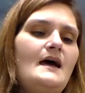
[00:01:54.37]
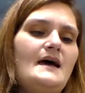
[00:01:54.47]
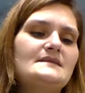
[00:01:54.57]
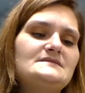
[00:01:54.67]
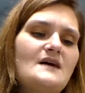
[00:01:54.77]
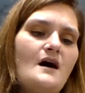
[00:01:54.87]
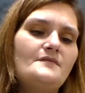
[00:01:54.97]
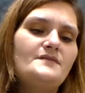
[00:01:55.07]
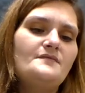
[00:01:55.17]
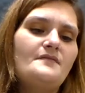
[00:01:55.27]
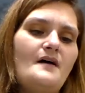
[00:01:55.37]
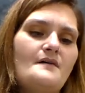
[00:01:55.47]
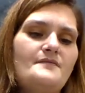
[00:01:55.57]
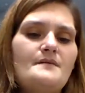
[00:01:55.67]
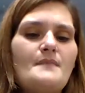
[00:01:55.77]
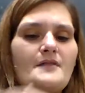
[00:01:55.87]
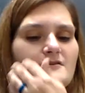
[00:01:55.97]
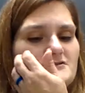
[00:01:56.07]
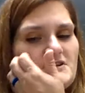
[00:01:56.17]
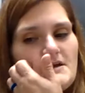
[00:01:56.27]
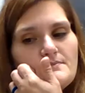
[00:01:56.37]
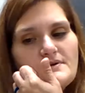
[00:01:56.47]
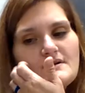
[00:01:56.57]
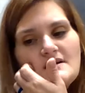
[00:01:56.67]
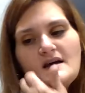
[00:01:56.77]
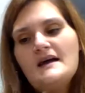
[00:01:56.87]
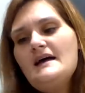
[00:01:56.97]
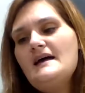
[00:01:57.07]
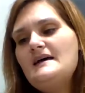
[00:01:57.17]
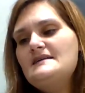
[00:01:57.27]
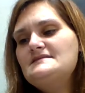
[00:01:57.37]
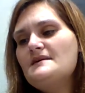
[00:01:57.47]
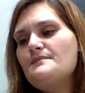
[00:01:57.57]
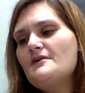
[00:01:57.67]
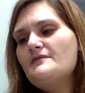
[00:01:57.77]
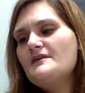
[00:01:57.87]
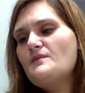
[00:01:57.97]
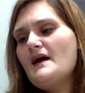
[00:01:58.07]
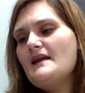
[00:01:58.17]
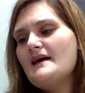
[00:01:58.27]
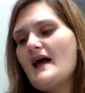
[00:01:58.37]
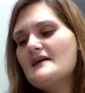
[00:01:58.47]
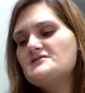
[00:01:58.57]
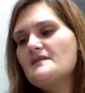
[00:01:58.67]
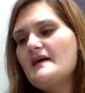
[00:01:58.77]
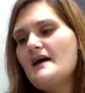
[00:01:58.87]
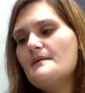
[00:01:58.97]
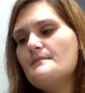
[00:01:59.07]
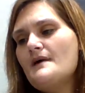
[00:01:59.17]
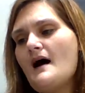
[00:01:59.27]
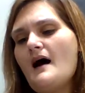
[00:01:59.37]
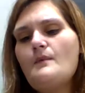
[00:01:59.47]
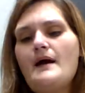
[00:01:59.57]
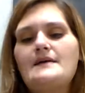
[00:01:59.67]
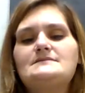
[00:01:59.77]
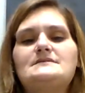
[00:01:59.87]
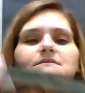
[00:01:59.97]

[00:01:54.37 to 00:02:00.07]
A soft, fluffy mother sheep. It is the perfect way to catch a lamb. I wait.